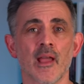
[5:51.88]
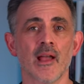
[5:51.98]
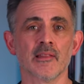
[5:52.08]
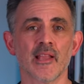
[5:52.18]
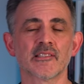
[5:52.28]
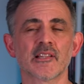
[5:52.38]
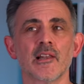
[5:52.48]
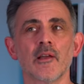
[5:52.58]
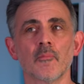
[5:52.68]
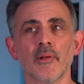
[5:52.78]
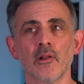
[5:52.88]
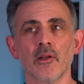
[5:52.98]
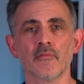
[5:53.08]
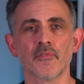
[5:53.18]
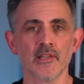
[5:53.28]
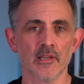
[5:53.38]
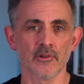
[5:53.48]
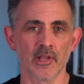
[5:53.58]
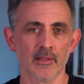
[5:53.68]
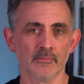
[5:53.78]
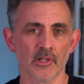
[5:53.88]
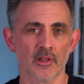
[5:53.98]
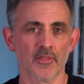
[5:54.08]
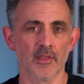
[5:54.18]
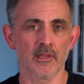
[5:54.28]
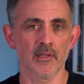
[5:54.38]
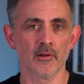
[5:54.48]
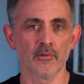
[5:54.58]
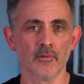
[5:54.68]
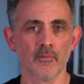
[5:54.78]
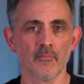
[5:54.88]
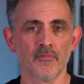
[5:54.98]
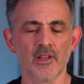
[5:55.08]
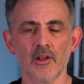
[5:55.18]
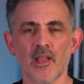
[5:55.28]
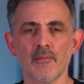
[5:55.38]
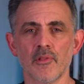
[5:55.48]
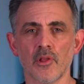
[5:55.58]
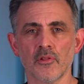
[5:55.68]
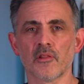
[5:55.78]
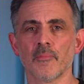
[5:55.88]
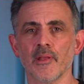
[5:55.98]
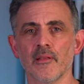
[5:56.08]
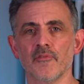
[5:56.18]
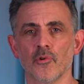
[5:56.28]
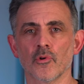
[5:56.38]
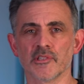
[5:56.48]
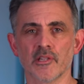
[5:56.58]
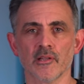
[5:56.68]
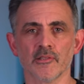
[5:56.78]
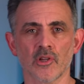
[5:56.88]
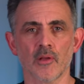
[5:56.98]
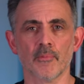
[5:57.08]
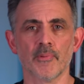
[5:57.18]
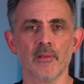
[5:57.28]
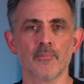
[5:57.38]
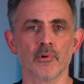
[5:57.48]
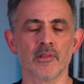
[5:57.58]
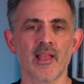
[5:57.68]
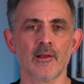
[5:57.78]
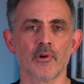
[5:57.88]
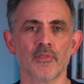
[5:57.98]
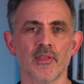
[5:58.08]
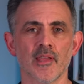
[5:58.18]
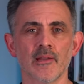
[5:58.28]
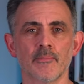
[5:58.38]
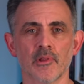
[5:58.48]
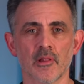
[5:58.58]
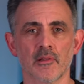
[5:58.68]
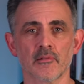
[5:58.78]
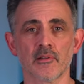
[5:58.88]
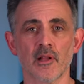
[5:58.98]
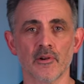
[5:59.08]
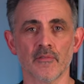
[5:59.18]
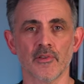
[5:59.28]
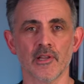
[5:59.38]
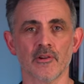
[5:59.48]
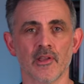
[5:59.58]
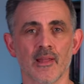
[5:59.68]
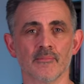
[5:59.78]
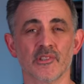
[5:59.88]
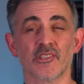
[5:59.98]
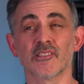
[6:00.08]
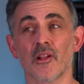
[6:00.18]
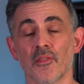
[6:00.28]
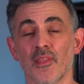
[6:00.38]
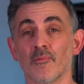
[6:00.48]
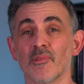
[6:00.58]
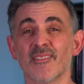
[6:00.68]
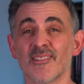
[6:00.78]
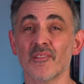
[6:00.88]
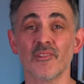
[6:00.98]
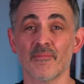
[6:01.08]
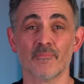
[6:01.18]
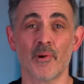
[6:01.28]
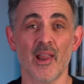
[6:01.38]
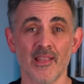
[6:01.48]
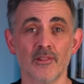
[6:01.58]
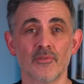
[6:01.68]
And it's a little bit like video games, I think. You know, video games used to be for a certain type of people. And now I think anybody that says I don't like video games, I just kind of think because you haven't played